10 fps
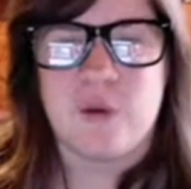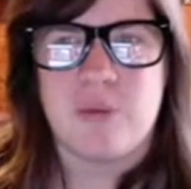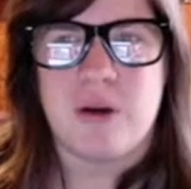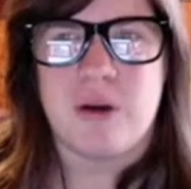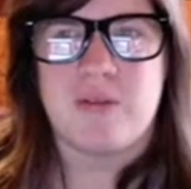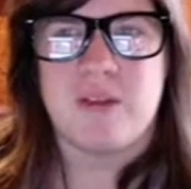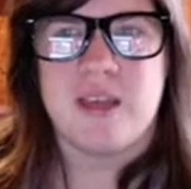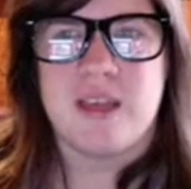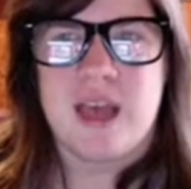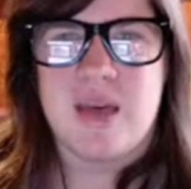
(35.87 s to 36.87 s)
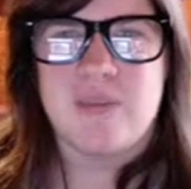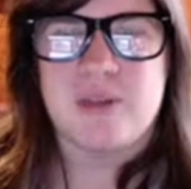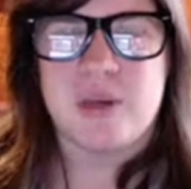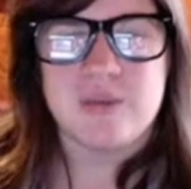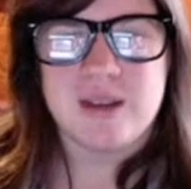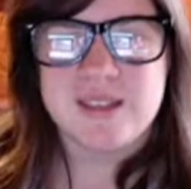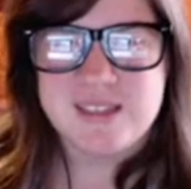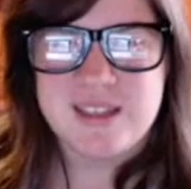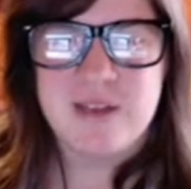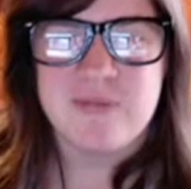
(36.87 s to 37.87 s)
part episode
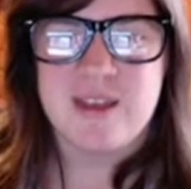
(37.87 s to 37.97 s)
myself,